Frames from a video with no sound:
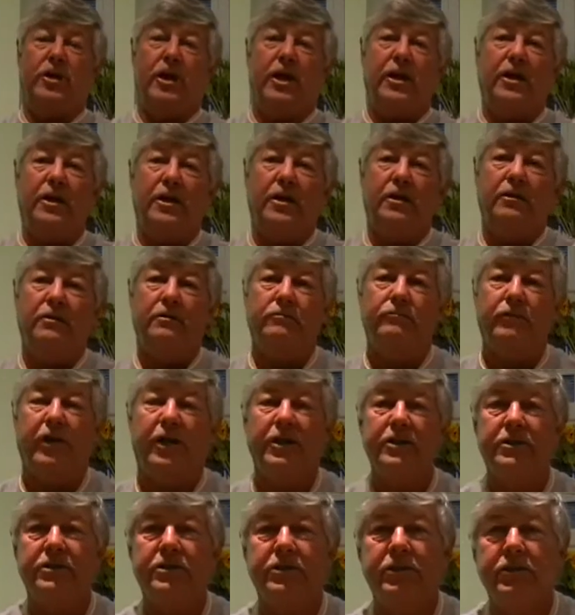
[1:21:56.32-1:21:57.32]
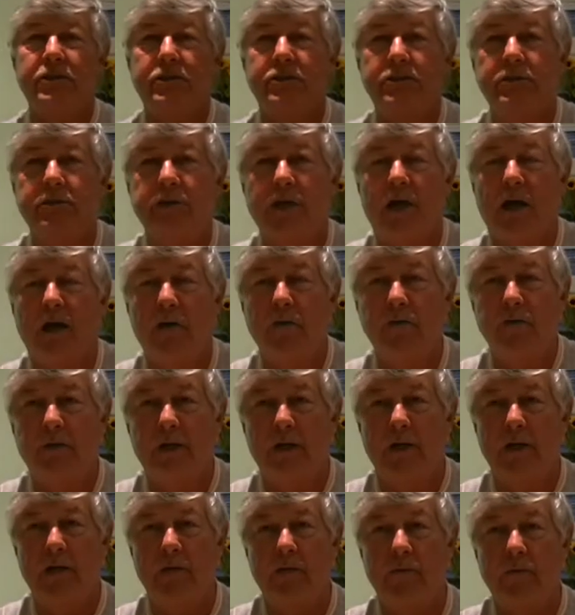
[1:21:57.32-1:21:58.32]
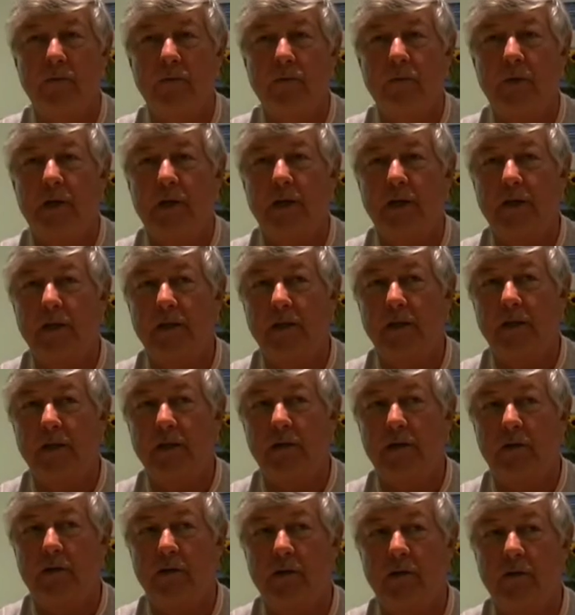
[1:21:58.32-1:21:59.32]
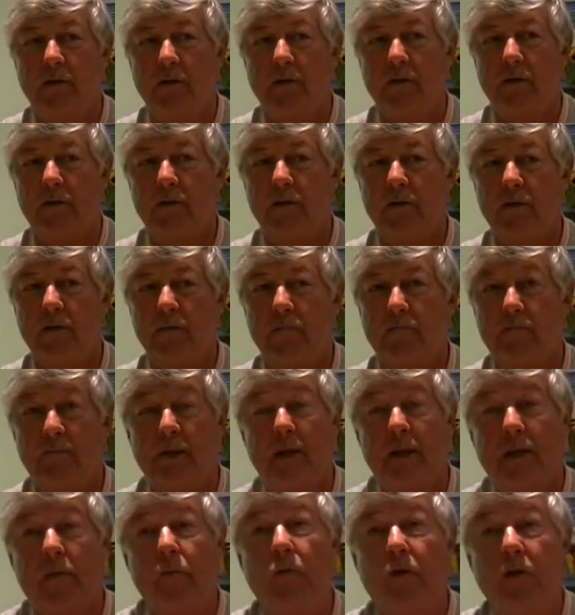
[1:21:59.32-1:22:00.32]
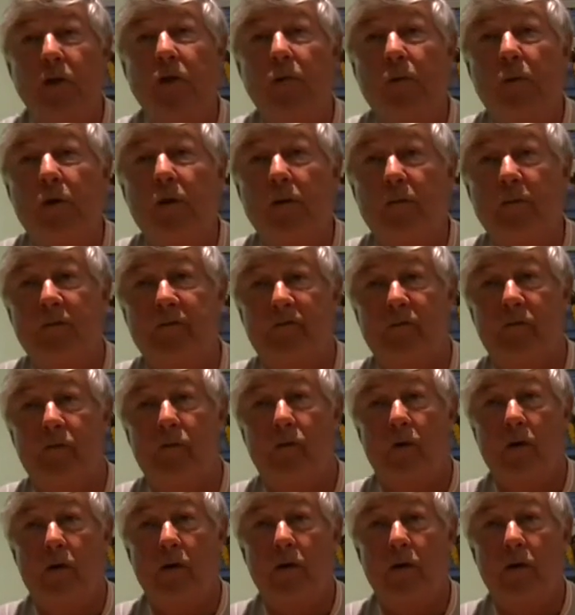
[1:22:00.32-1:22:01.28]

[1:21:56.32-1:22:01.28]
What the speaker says: training, racing, the whole deal. When you couldn't be what you were before.